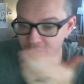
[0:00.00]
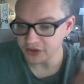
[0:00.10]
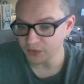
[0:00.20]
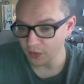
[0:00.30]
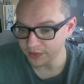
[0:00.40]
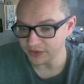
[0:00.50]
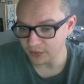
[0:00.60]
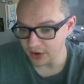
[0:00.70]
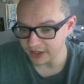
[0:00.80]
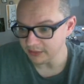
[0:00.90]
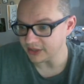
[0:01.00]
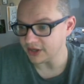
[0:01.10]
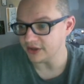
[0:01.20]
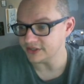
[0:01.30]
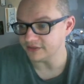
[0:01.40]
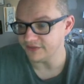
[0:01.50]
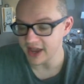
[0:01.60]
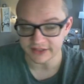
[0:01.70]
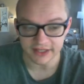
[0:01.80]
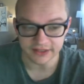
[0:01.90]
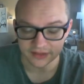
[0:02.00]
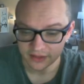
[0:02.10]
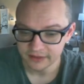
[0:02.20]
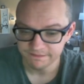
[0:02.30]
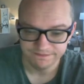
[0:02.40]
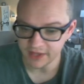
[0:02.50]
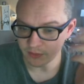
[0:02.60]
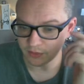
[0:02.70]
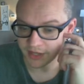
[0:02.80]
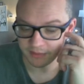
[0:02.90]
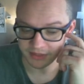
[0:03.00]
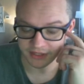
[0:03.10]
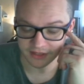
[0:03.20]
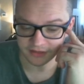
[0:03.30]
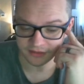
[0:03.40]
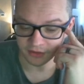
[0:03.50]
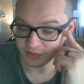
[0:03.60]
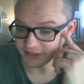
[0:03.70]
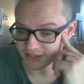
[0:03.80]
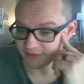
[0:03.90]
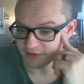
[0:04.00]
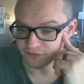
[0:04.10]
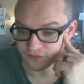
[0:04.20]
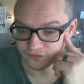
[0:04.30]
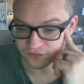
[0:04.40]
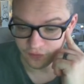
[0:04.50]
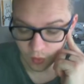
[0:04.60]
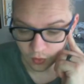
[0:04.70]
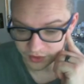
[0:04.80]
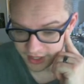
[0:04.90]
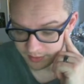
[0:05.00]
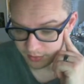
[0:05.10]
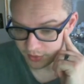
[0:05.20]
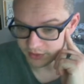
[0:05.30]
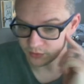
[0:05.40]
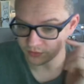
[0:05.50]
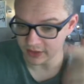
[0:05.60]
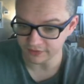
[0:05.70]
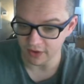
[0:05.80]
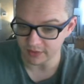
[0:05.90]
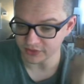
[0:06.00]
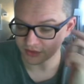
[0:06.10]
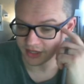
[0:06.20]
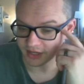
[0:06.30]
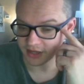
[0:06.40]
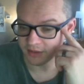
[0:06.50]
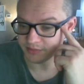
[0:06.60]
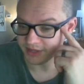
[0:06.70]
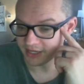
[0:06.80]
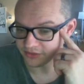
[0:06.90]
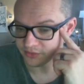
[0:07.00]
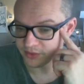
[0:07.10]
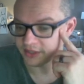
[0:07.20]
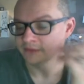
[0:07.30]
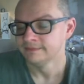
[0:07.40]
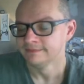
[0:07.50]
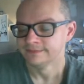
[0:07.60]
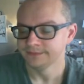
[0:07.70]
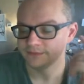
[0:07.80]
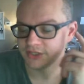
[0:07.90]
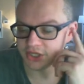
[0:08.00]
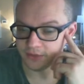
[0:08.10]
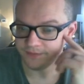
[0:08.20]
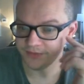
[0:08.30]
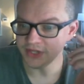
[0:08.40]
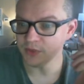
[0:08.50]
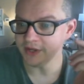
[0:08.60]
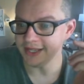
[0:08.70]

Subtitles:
Balls won't be in the running because of the fact that they will not be, they'll be 7-4 at that point, and FarmersOnly.com will be 8-3. So, this one